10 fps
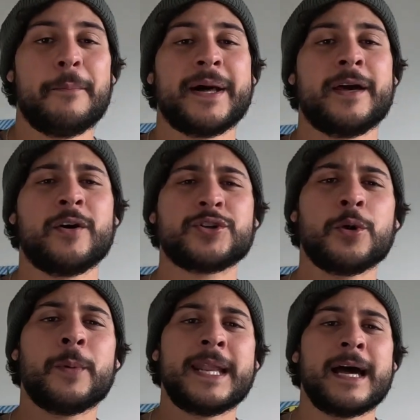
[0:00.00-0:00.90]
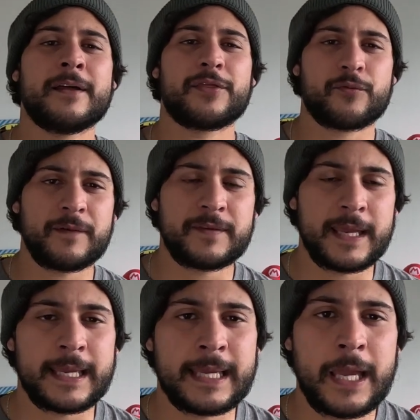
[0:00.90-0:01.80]
but I also went out
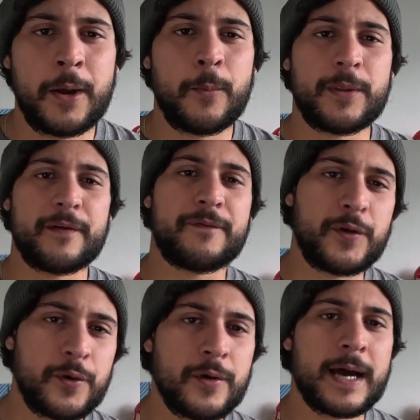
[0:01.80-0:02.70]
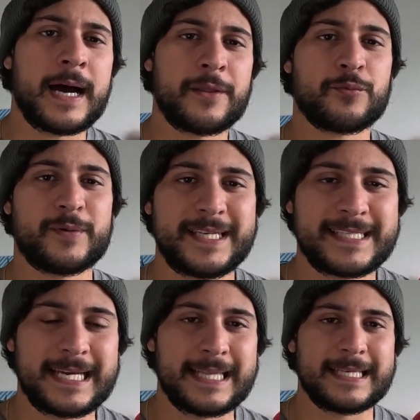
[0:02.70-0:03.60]
thrifting with a few other
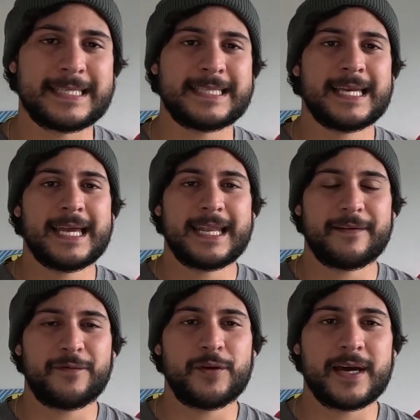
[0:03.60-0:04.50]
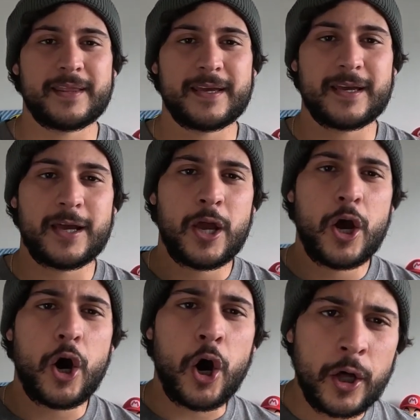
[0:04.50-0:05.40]
resellers and a few other
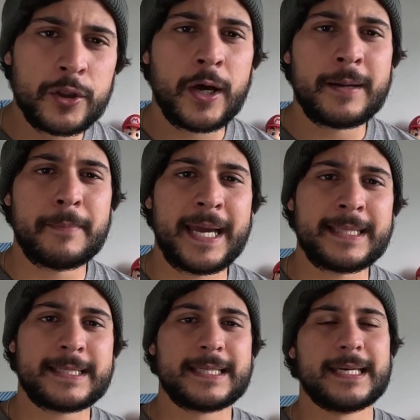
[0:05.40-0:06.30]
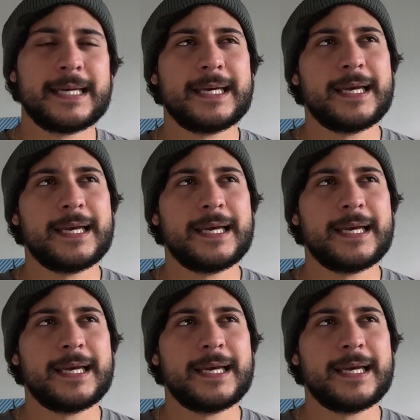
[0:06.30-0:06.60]
online mates.